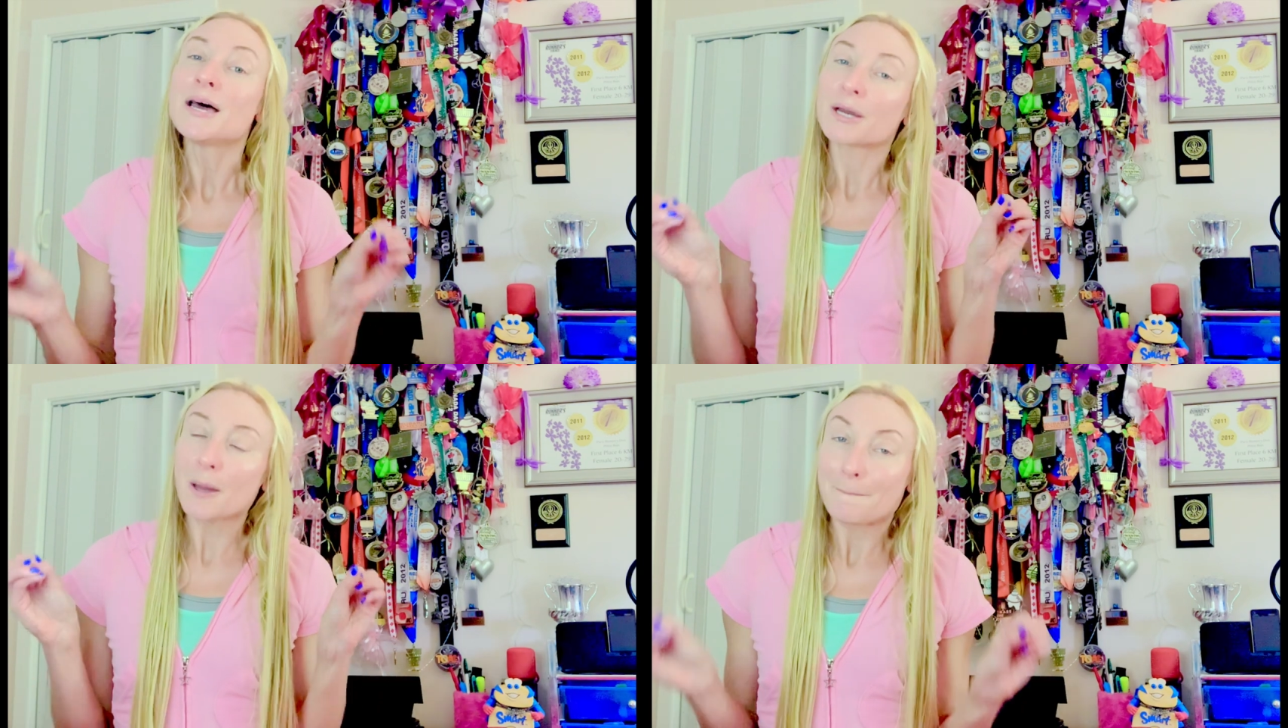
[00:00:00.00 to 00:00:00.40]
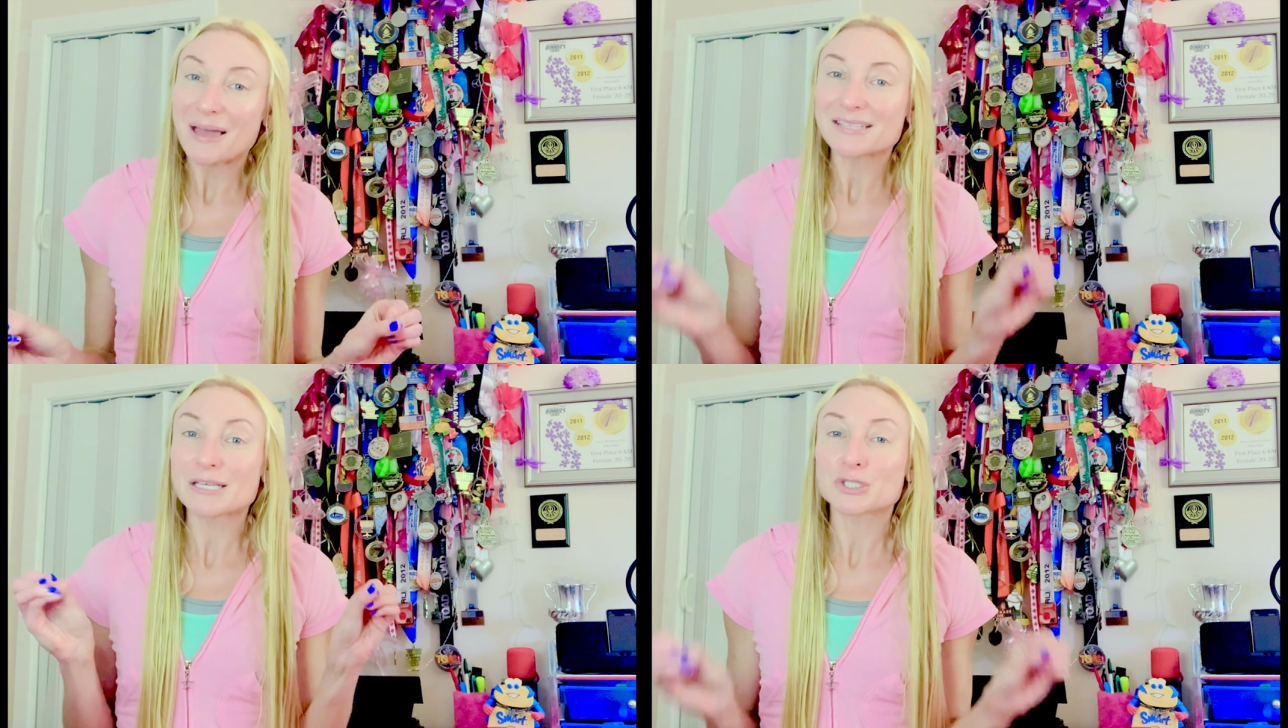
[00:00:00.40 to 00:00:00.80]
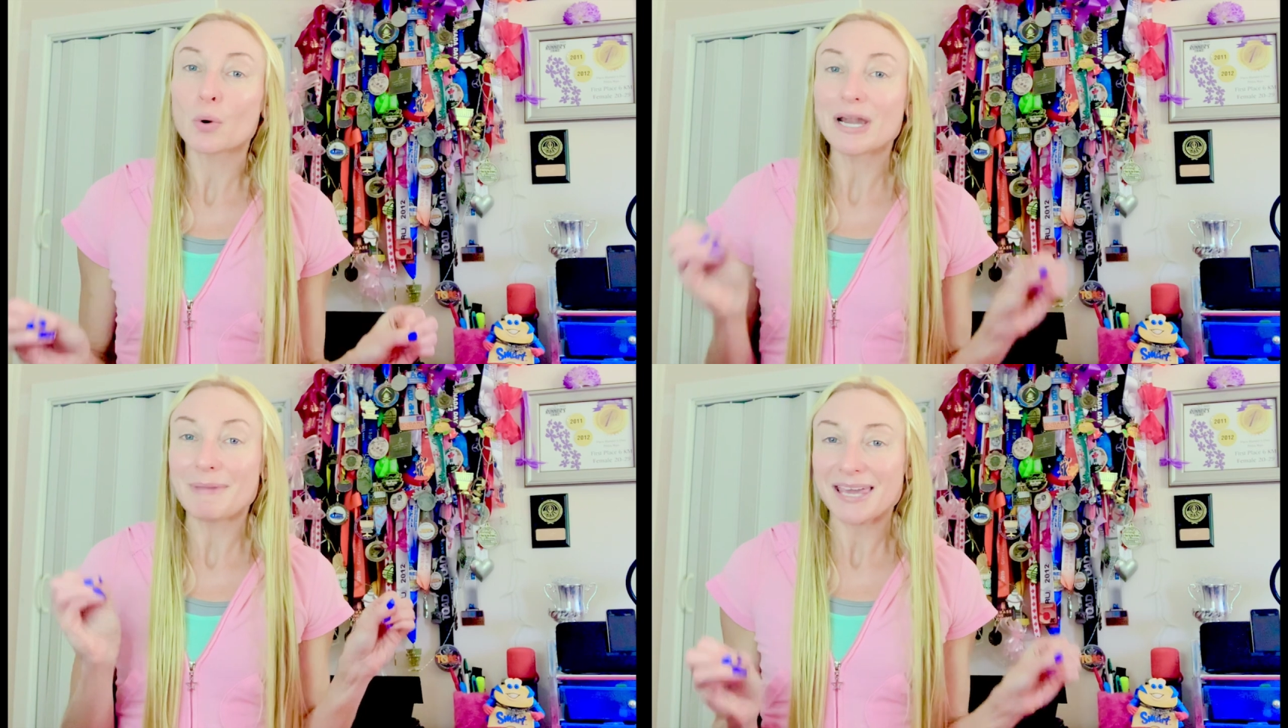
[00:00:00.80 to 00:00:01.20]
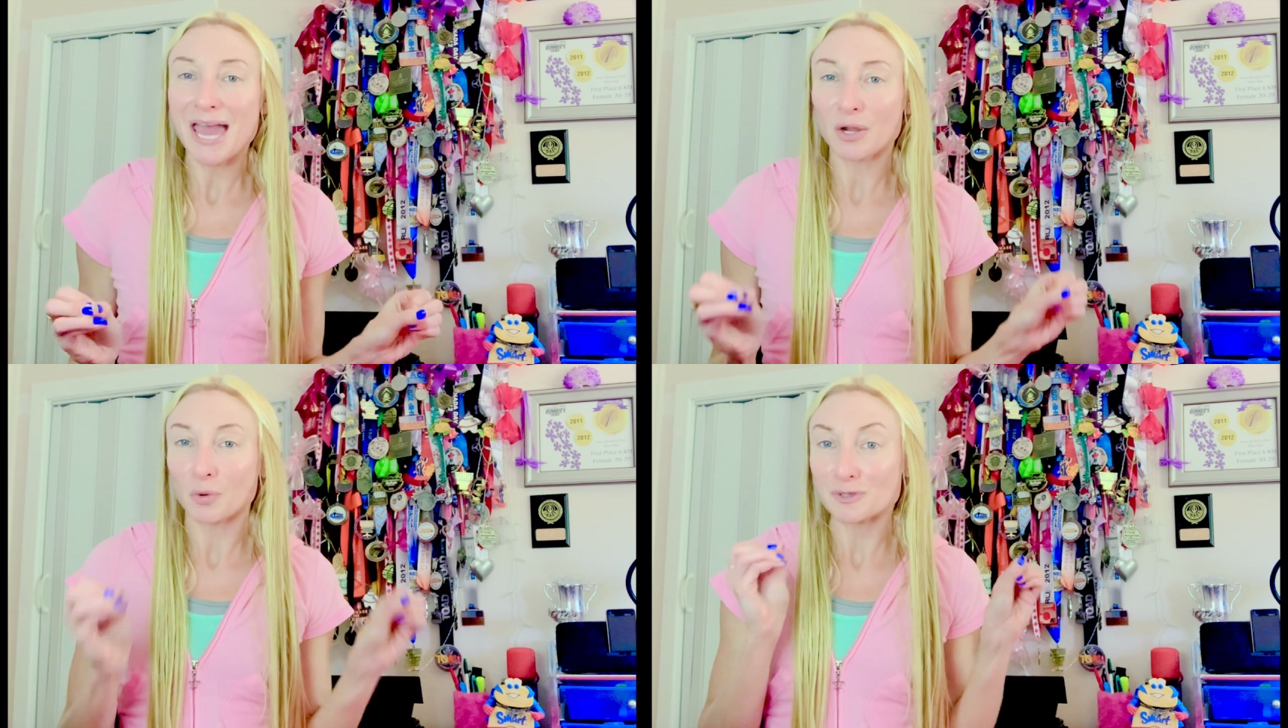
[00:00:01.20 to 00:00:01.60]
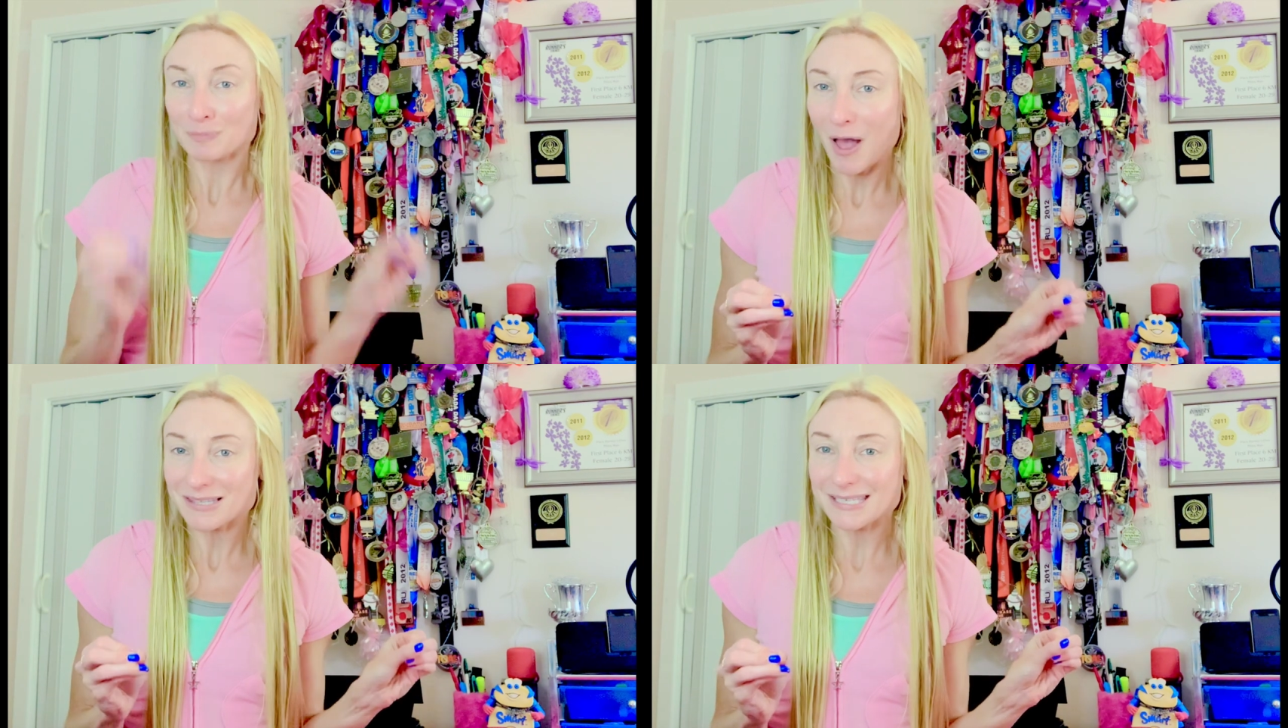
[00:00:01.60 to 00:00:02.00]
compensatory mechanical
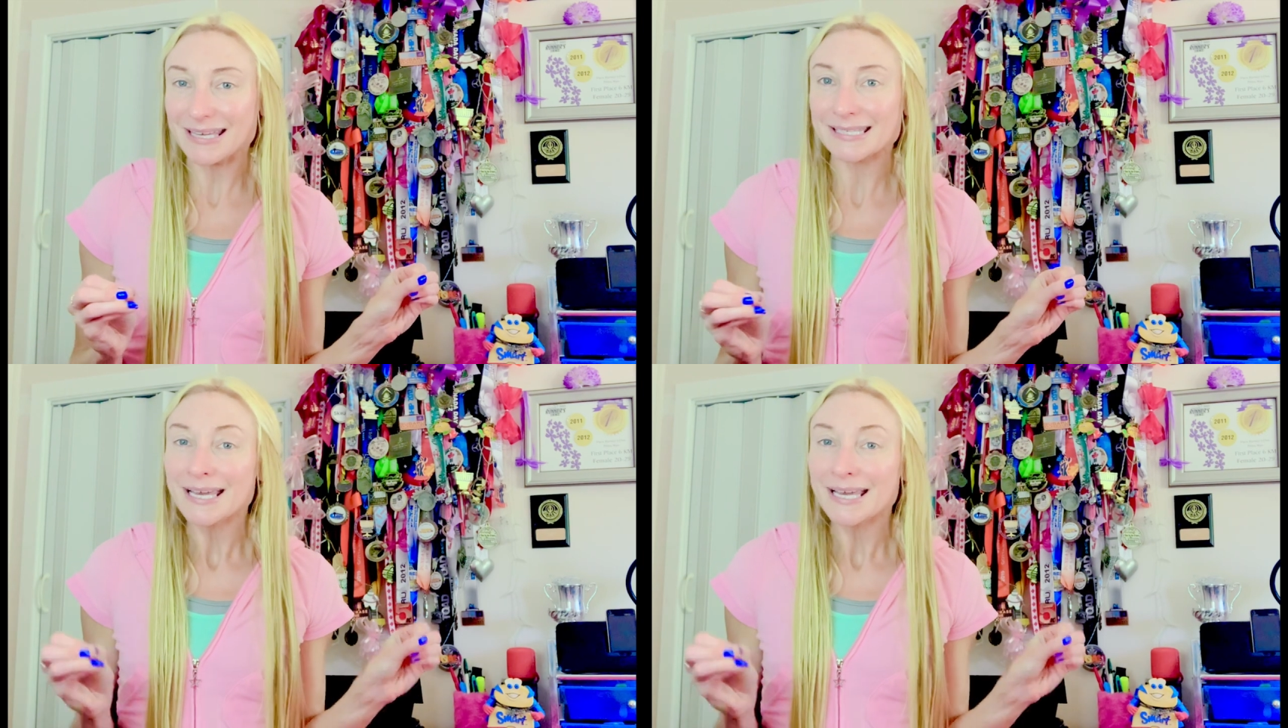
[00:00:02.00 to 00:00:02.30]
responses